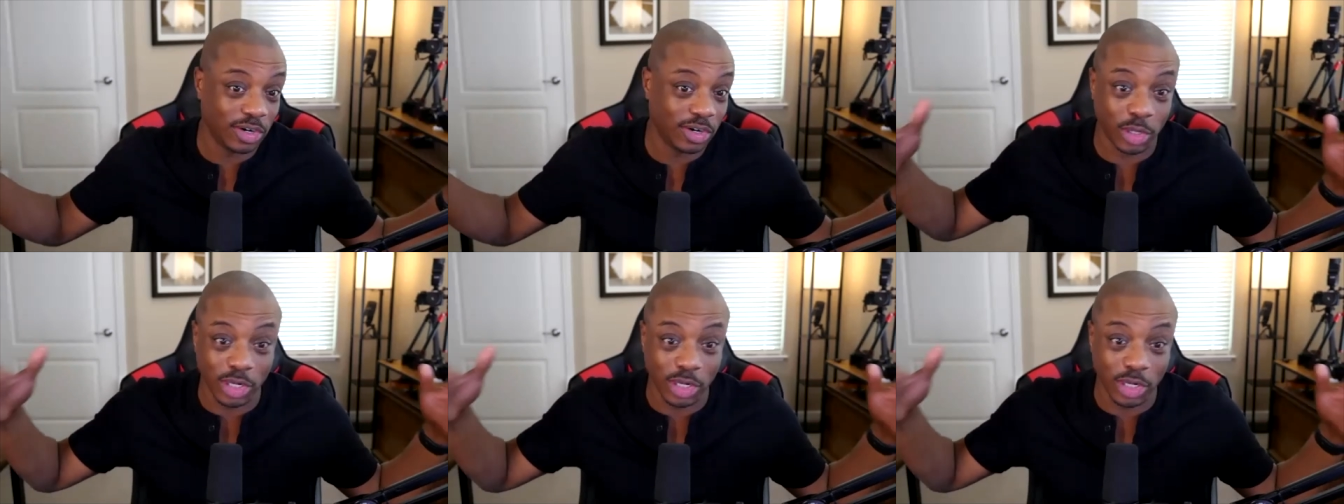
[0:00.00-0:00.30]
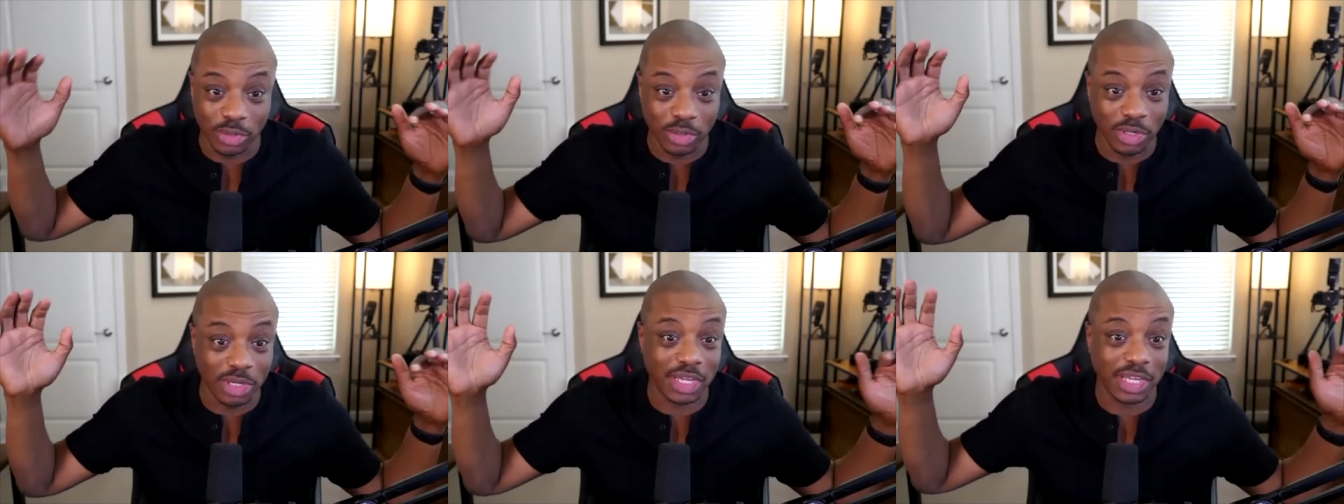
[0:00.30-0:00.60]
Or
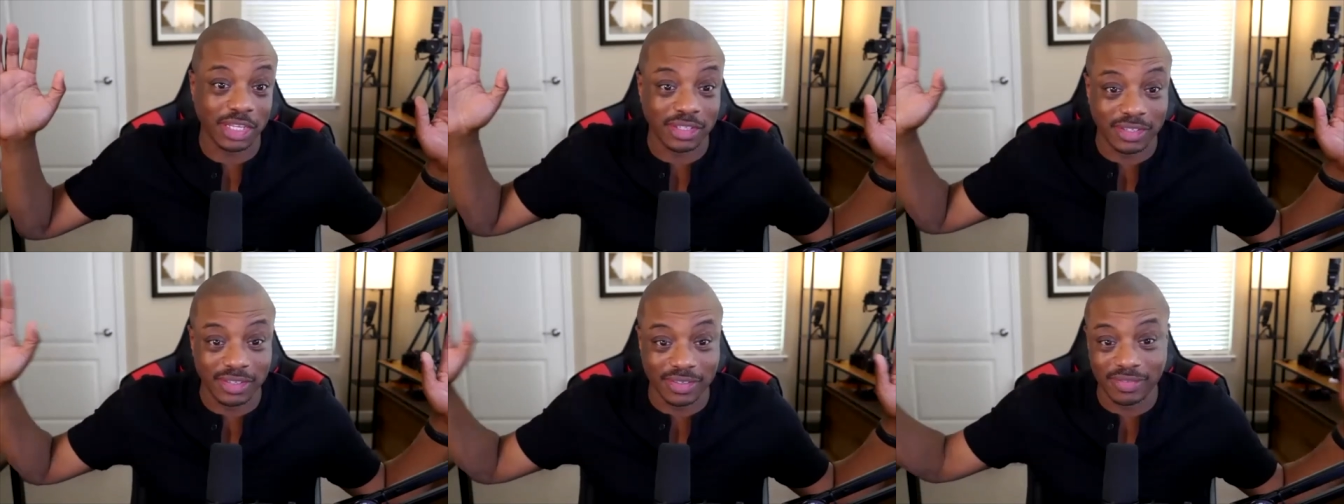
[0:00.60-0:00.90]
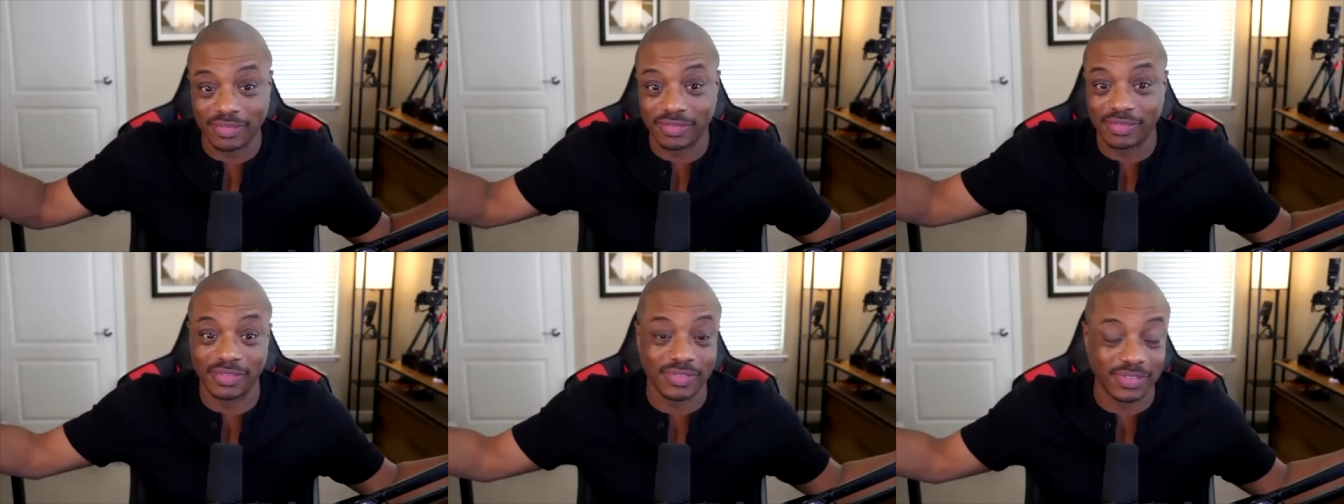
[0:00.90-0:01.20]
you look at
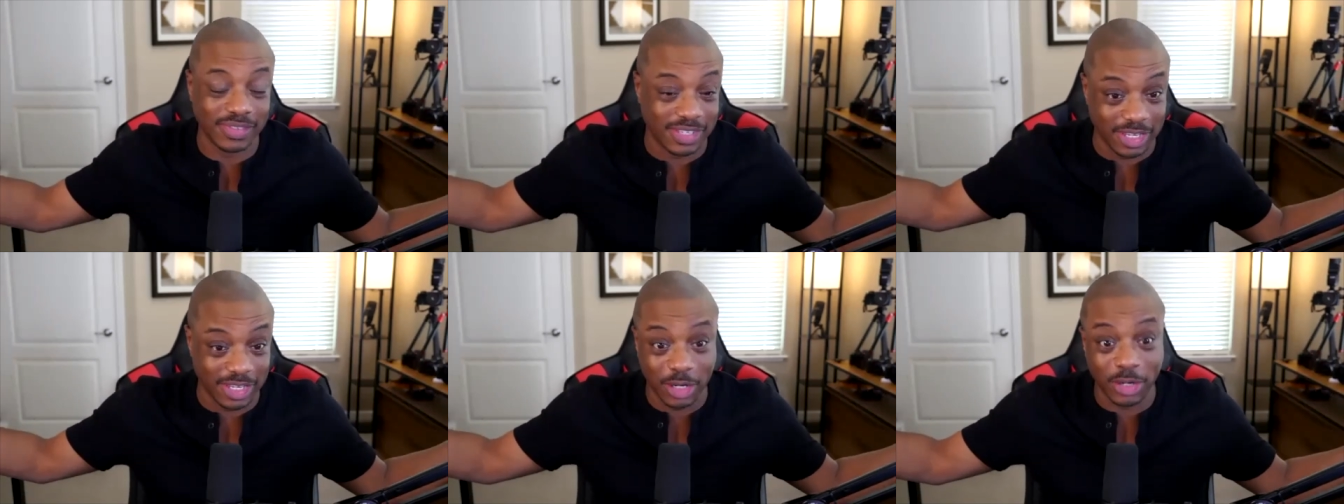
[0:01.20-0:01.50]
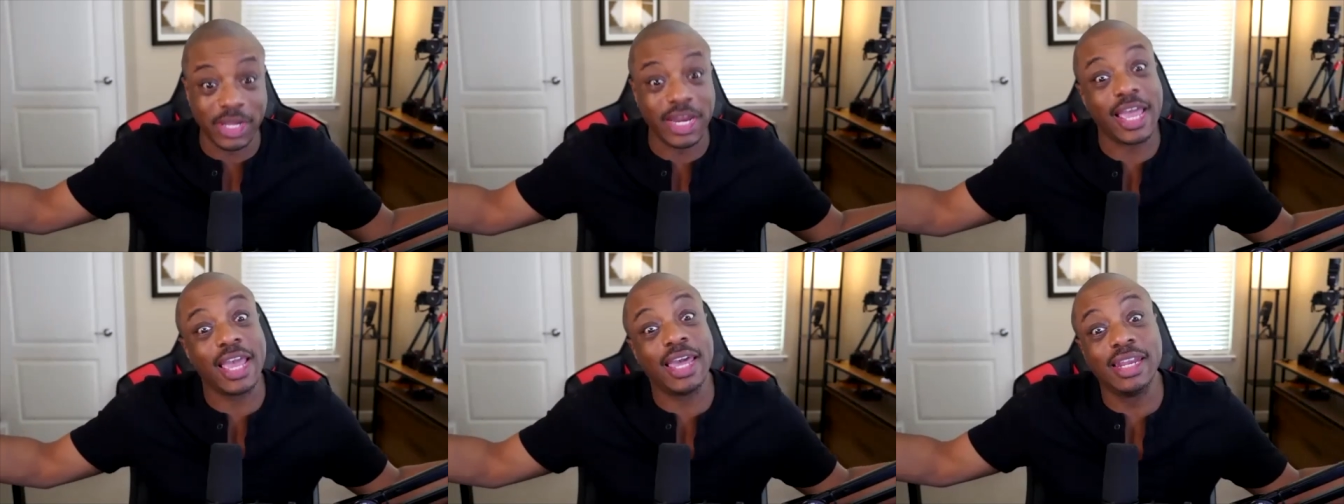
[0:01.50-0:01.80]
you
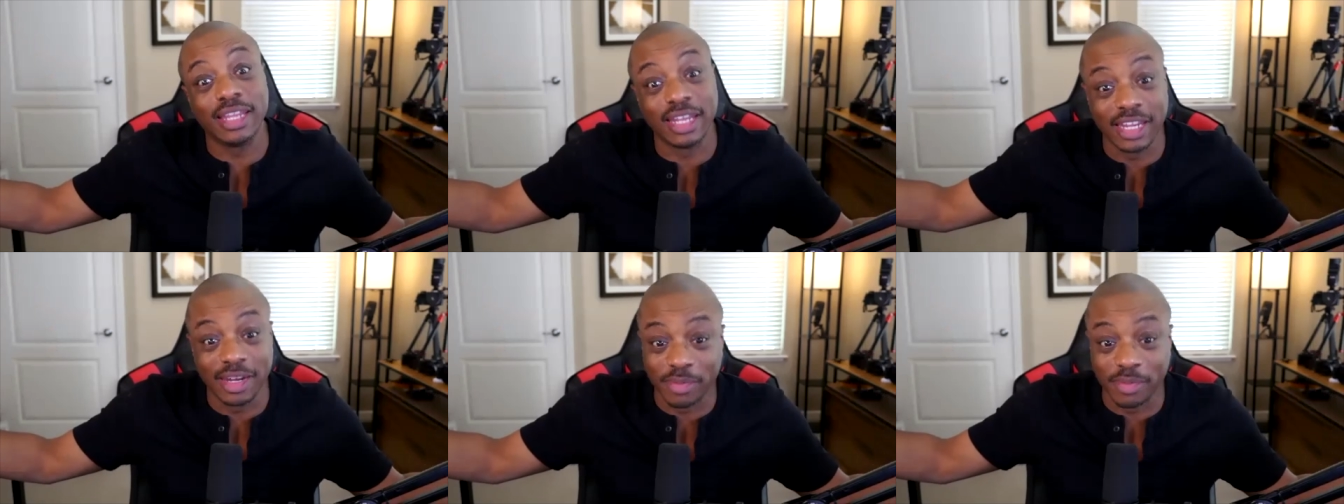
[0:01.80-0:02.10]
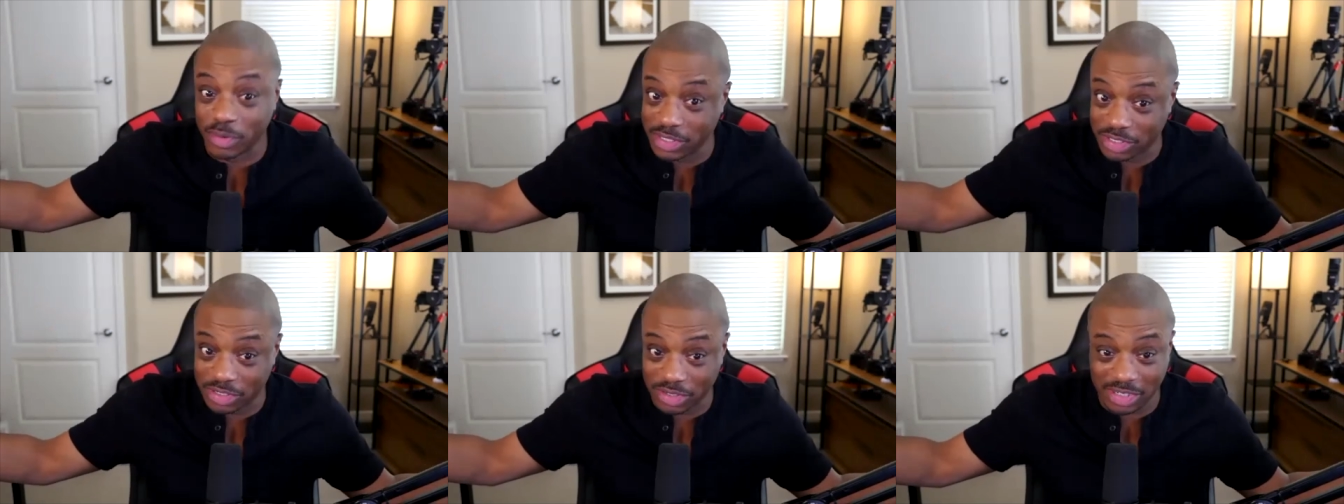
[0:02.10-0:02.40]
know, an Annie
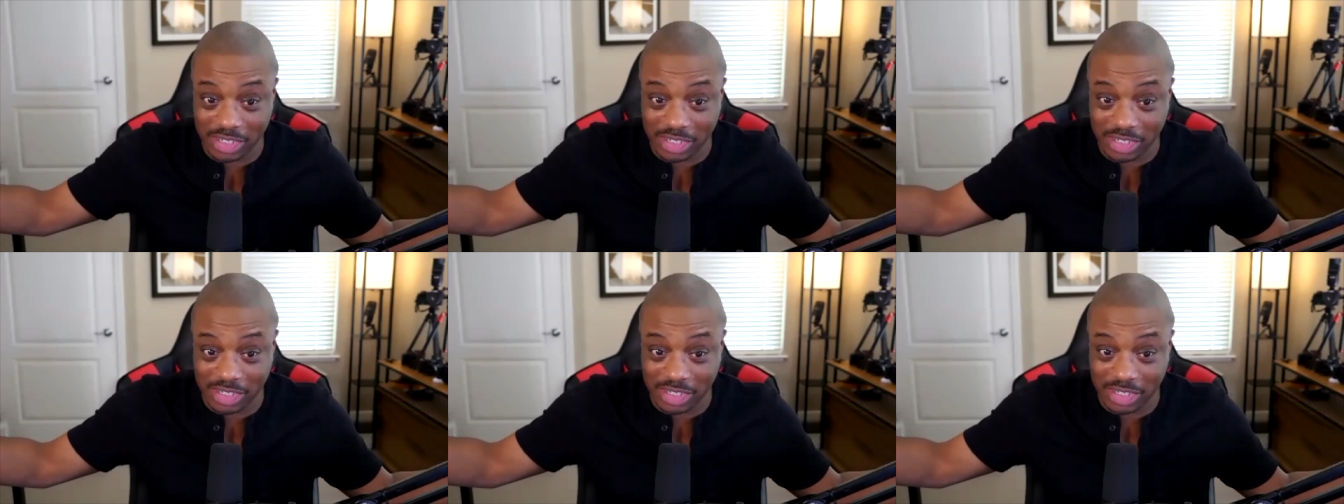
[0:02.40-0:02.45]
Leibovitz